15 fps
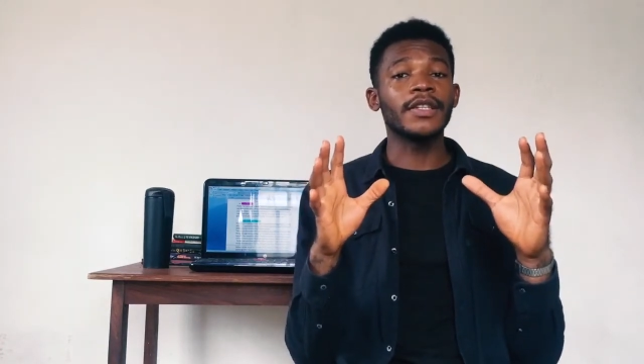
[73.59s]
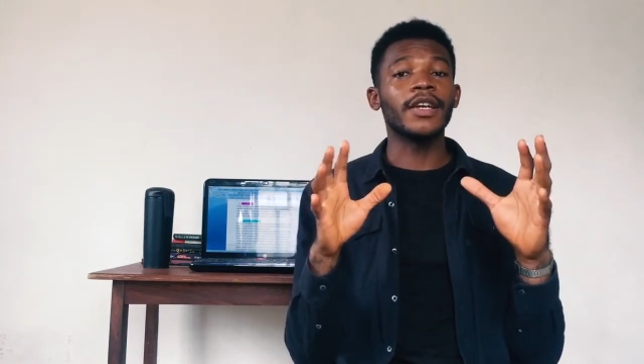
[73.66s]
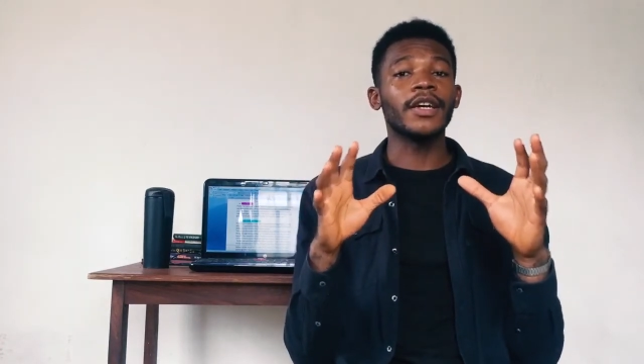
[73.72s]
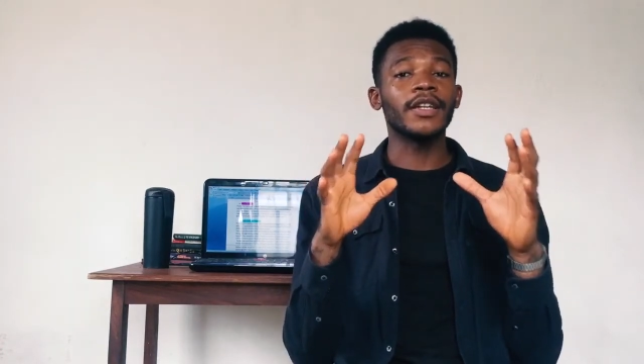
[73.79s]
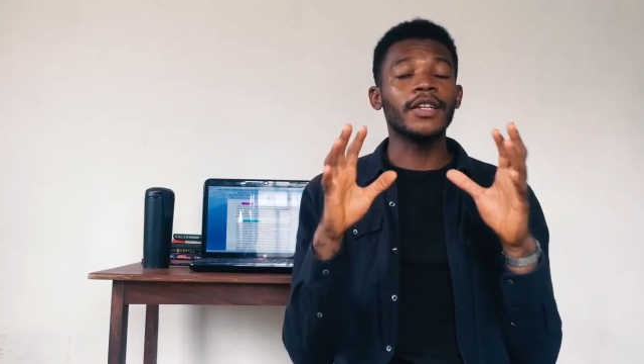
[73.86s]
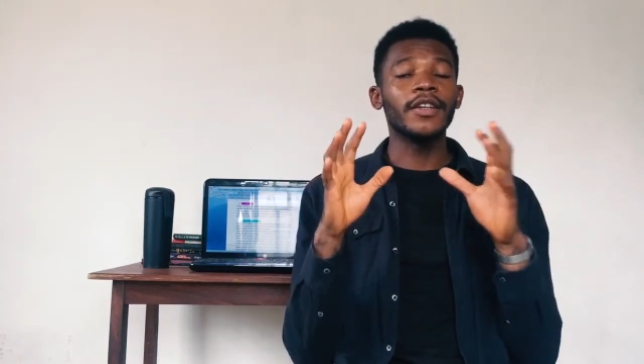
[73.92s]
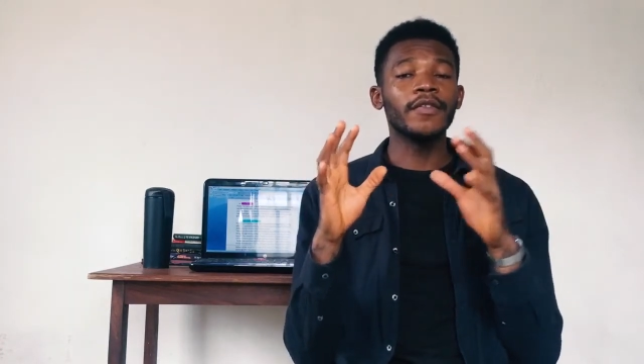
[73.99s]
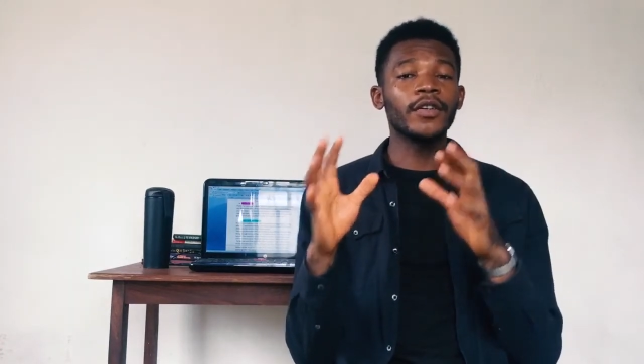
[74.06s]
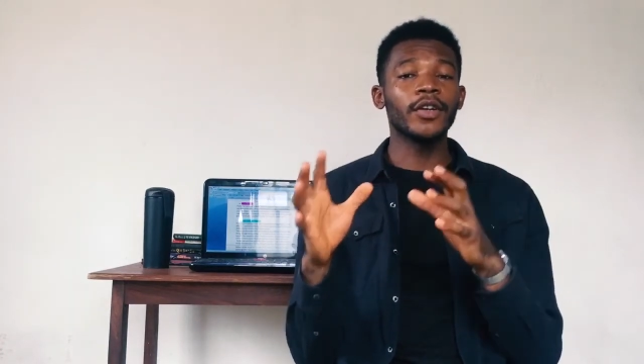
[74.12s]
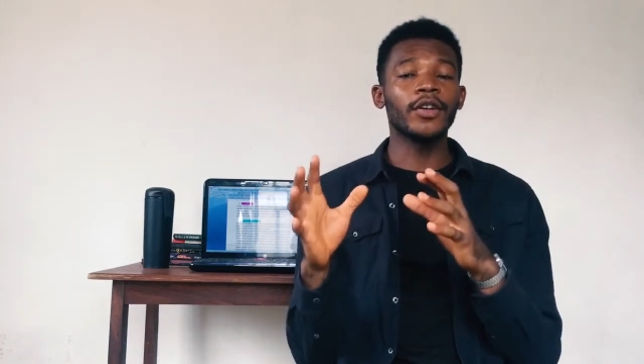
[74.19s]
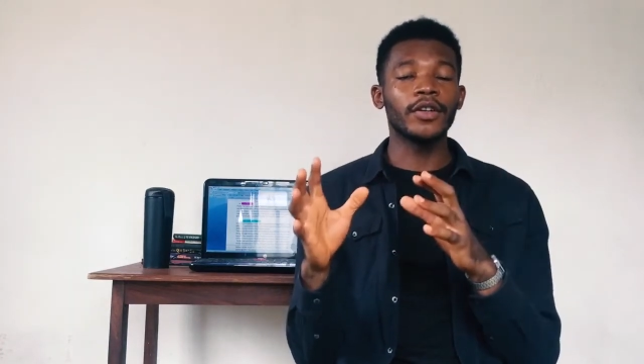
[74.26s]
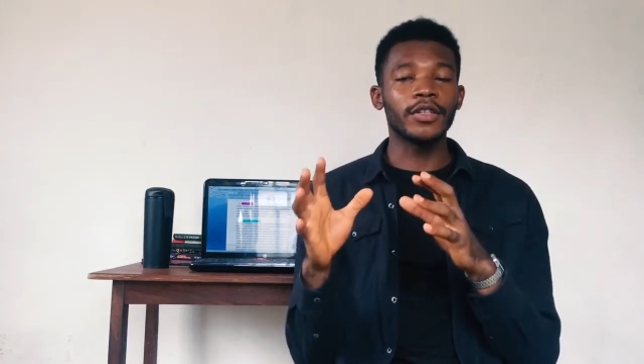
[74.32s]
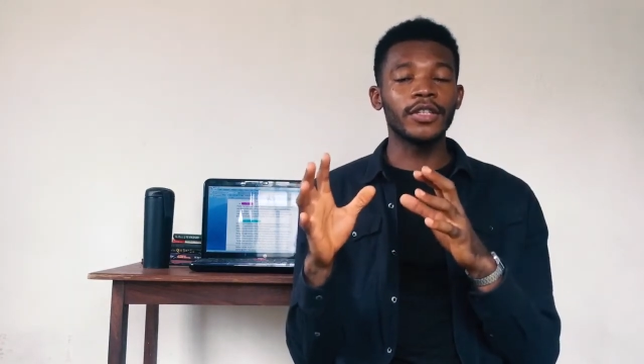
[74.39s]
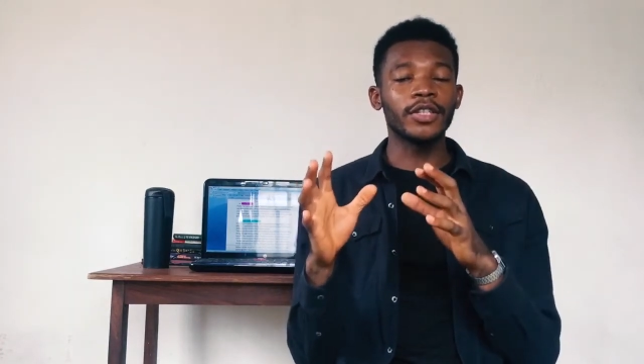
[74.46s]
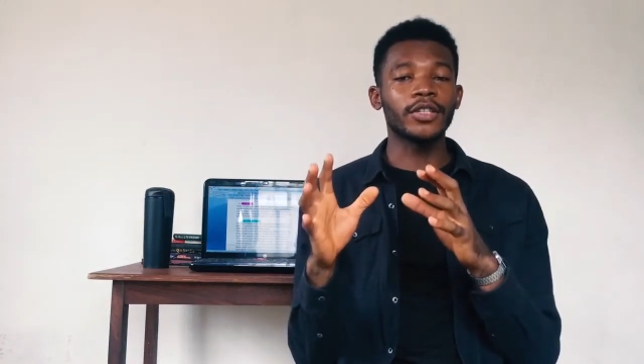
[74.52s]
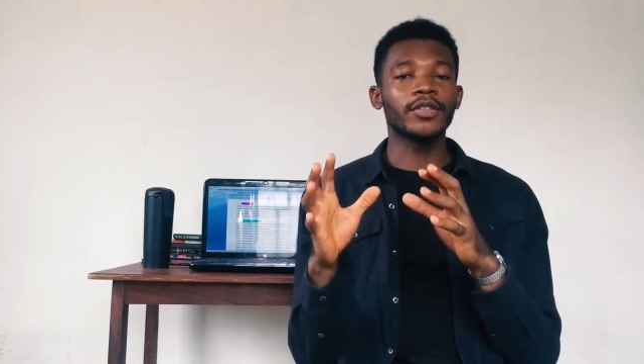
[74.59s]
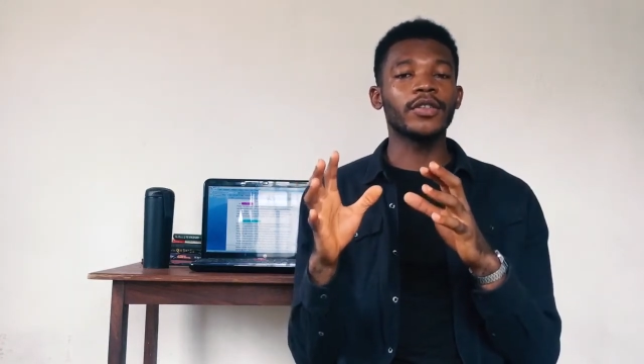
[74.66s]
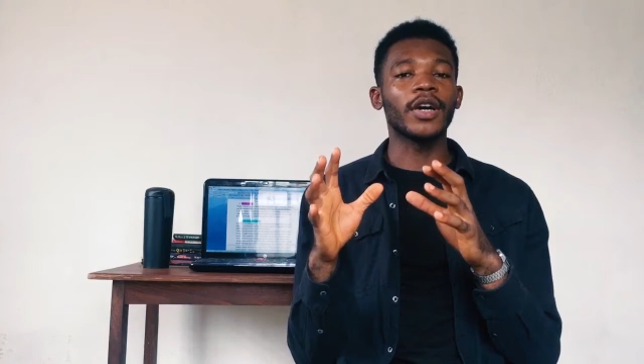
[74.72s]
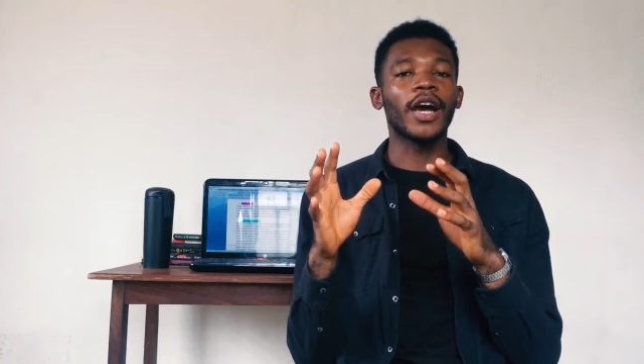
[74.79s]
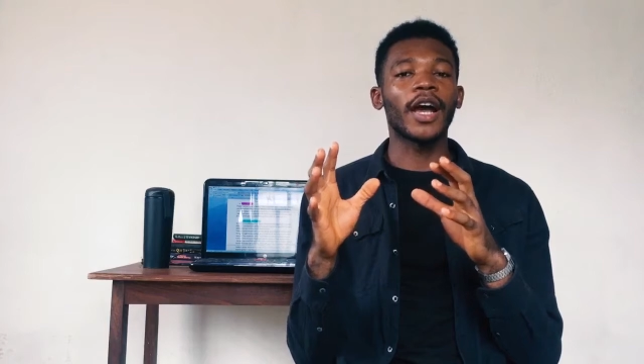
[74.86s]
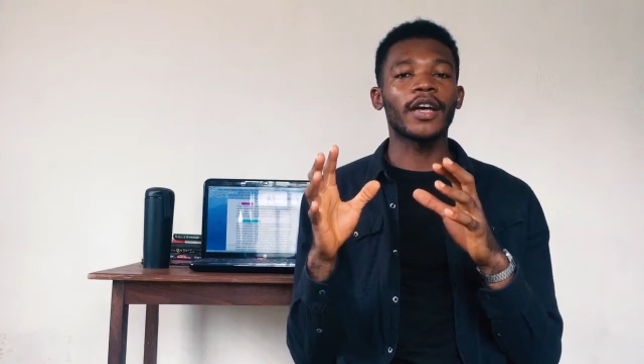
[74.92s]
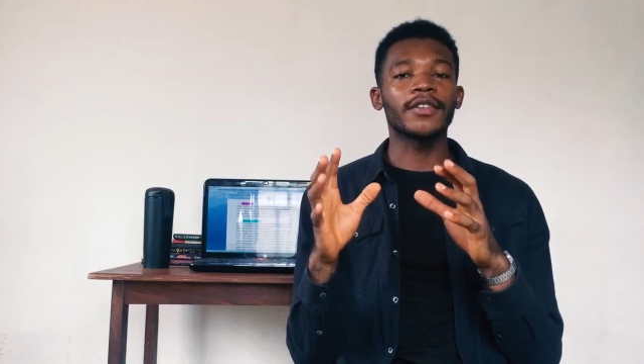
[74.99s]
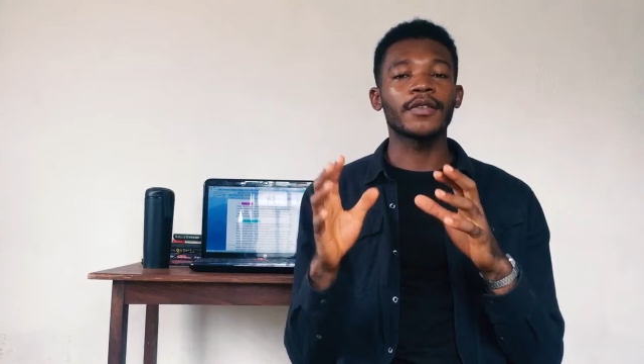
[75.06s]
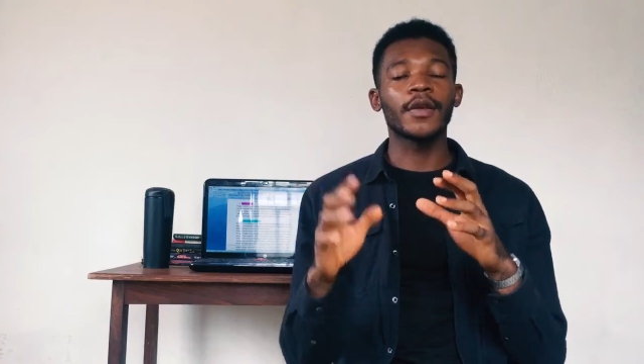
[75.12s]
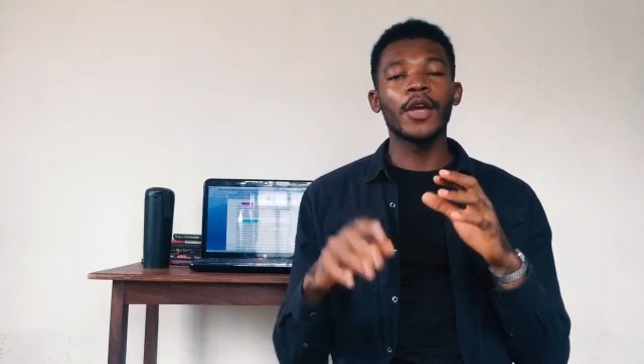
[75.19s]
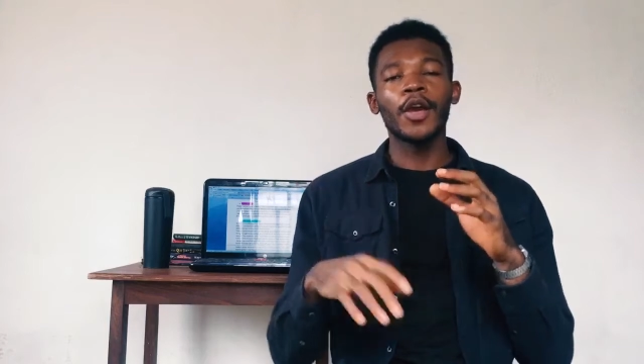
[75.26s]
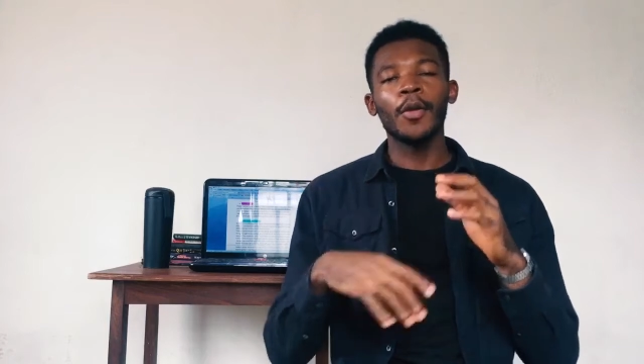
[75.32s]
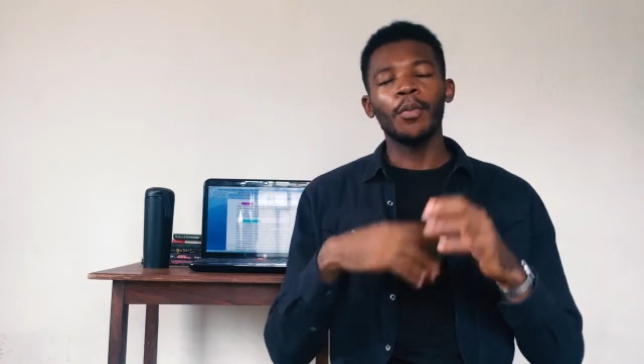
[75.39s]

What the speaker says: that a leave-in conditioner has,